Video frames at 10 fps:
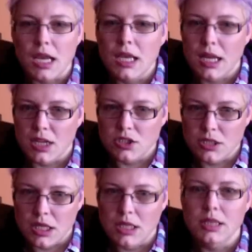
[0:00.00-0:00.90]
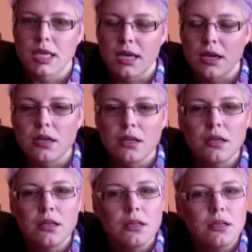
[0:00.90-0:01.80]
can actually link
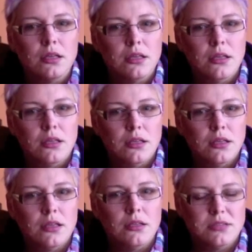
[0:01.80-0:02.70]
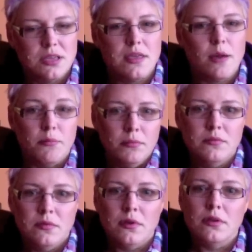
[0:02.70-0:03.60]
to them
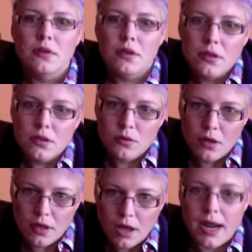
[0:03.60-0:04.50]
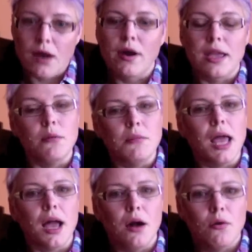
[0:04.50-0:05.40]
on how I am
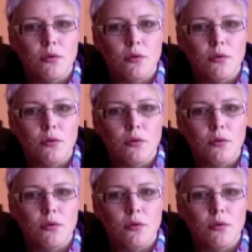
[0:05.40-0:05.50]
now,